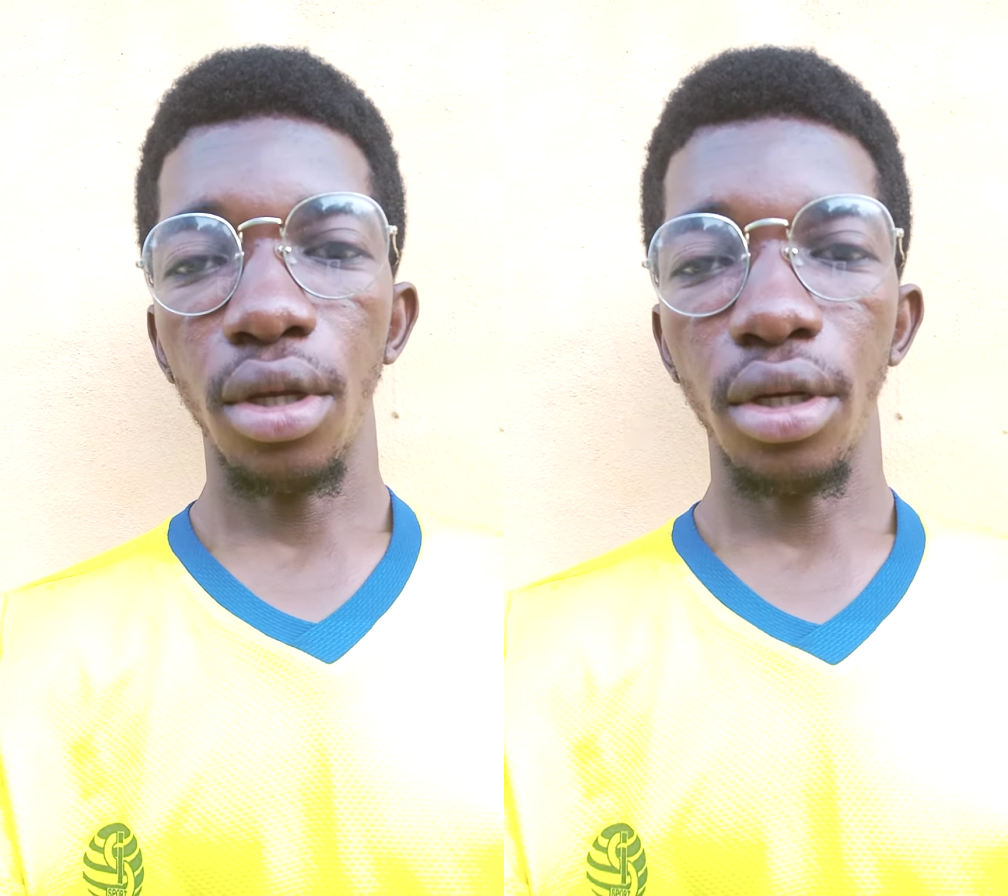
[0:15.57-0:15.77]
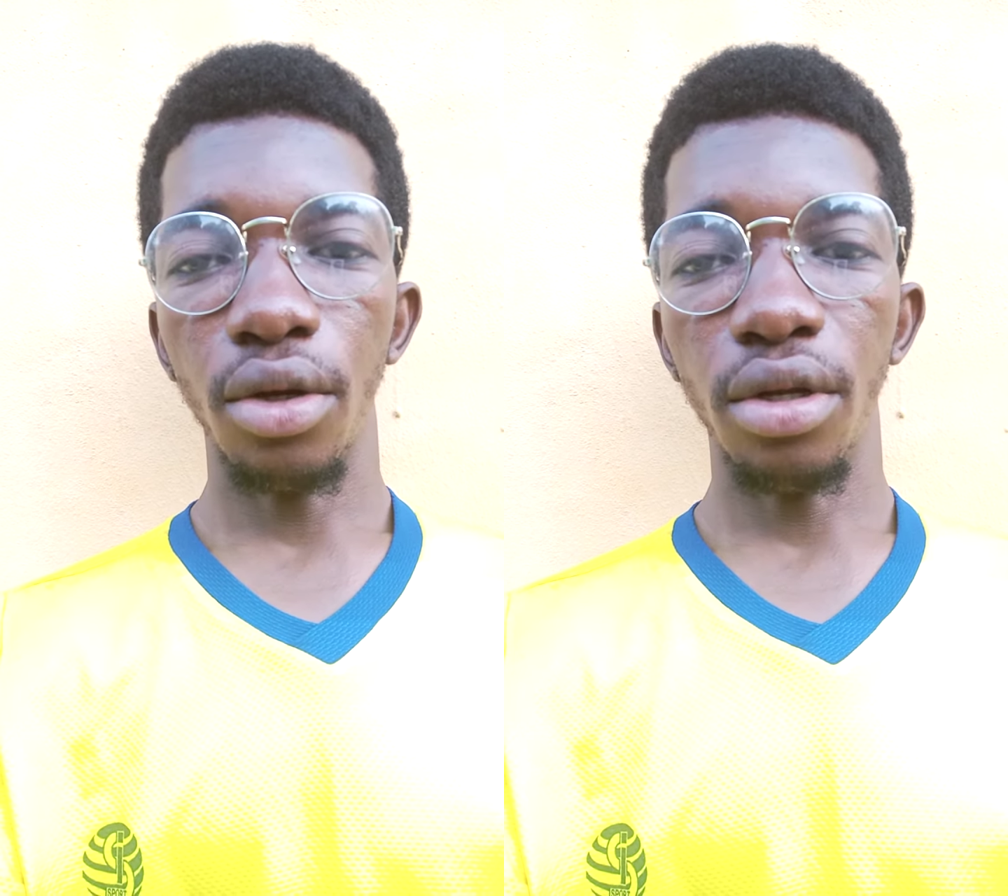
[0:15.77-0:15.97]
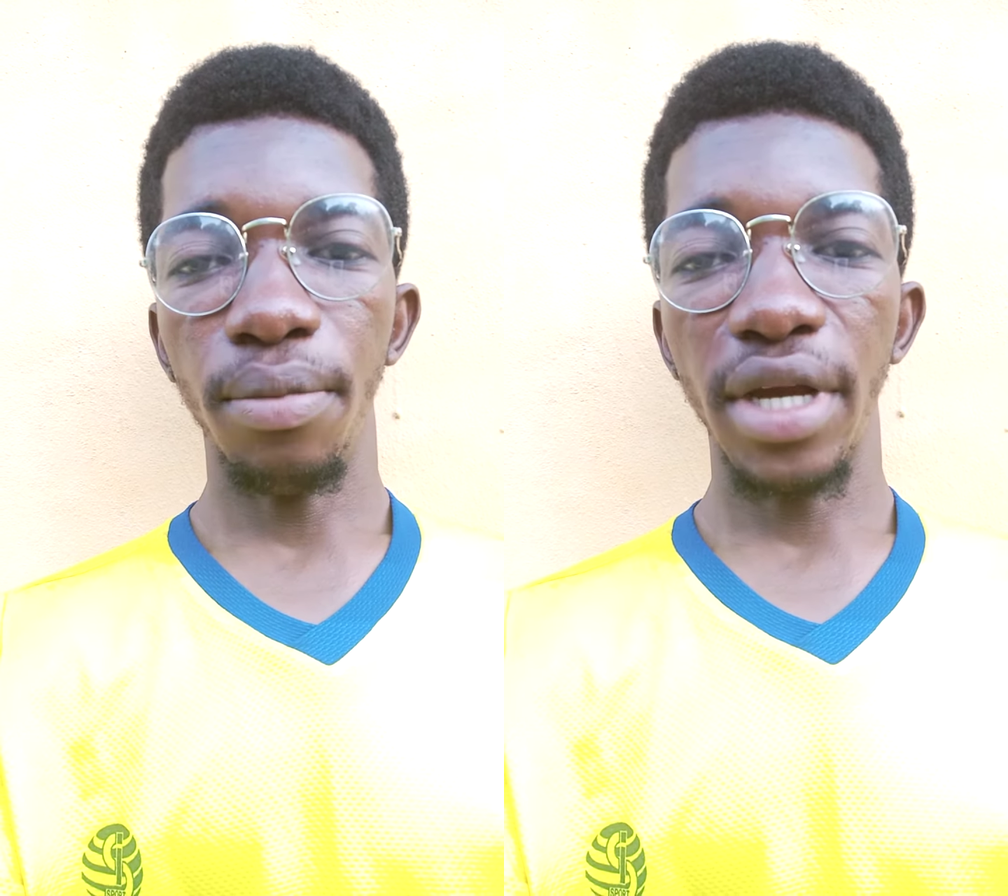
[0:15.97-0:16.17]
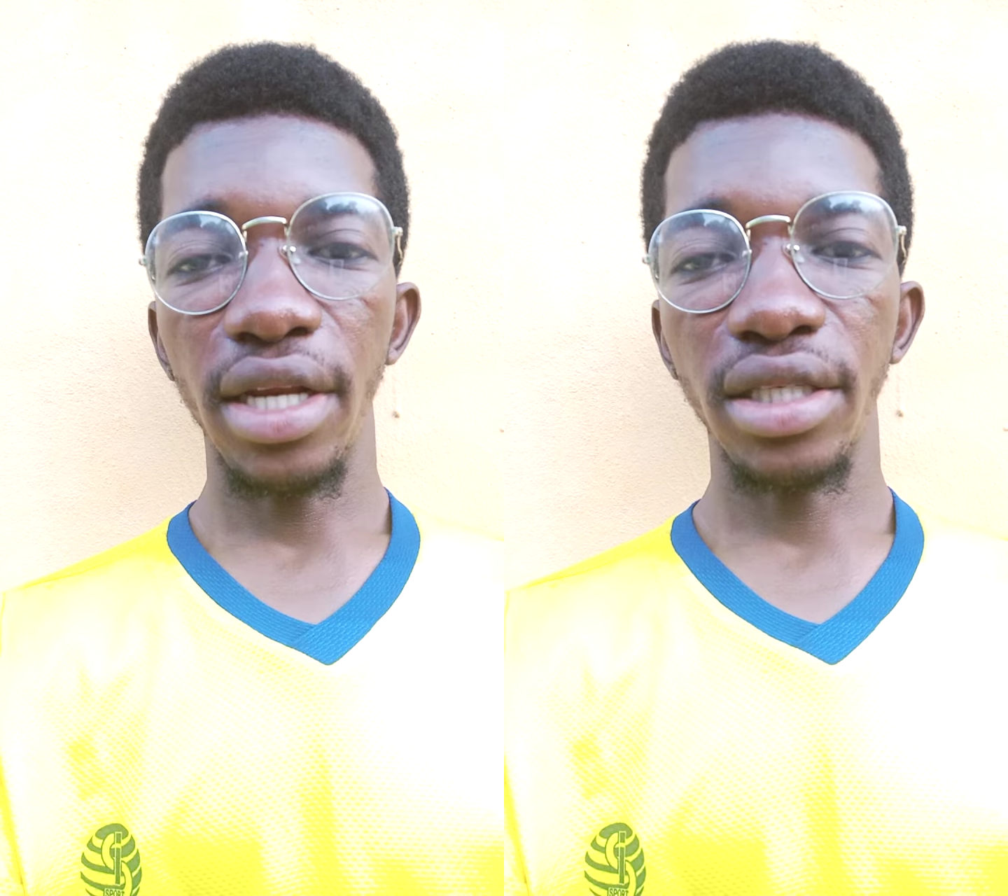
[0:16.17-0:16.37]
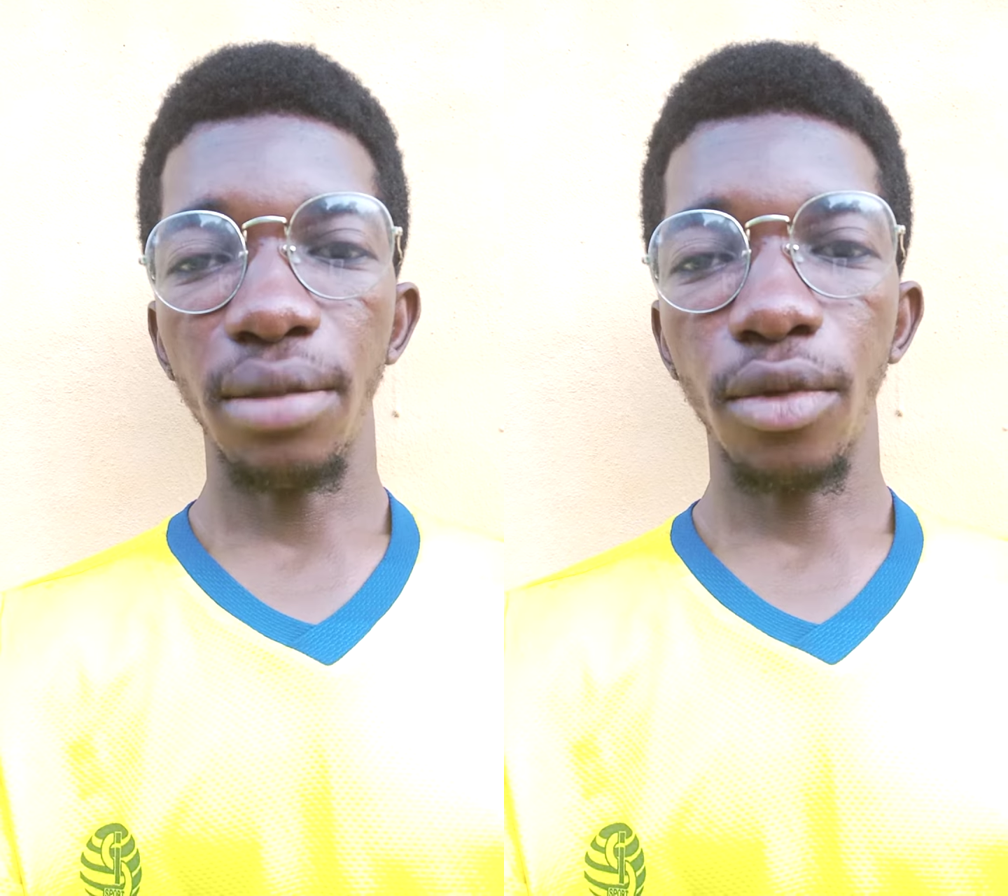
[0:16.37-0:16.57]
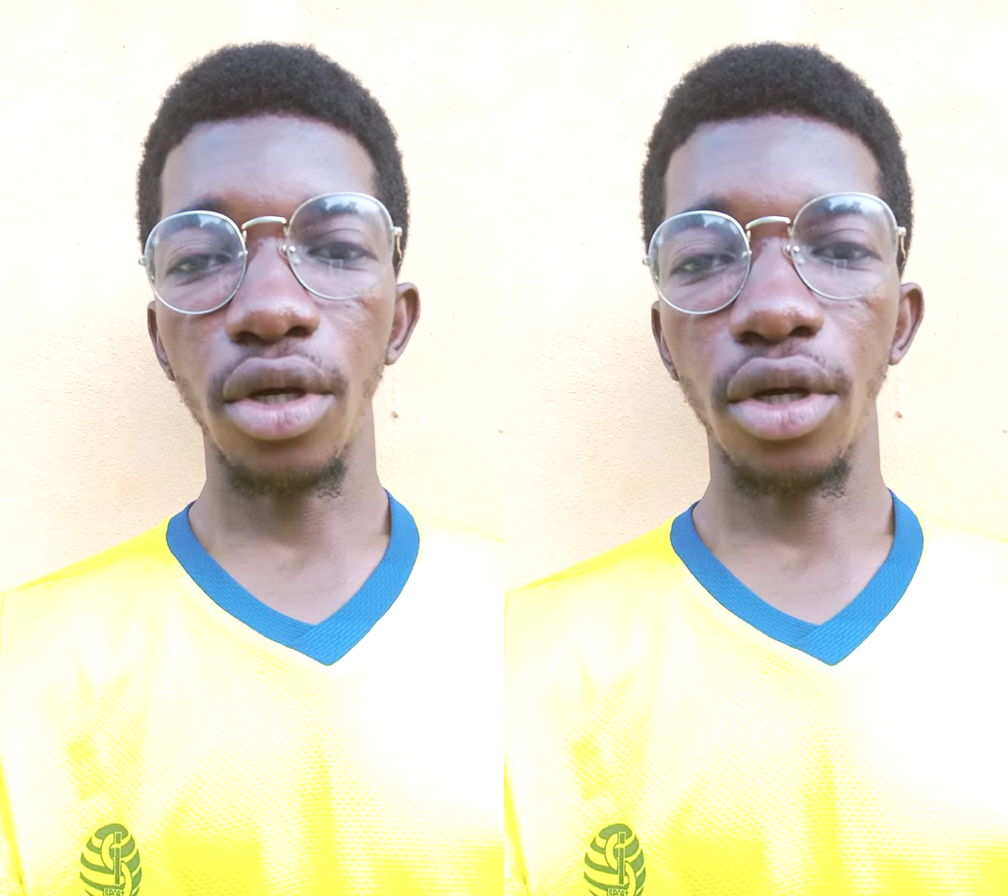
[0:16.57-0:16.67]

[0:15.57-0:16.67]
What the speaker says: the Olympianism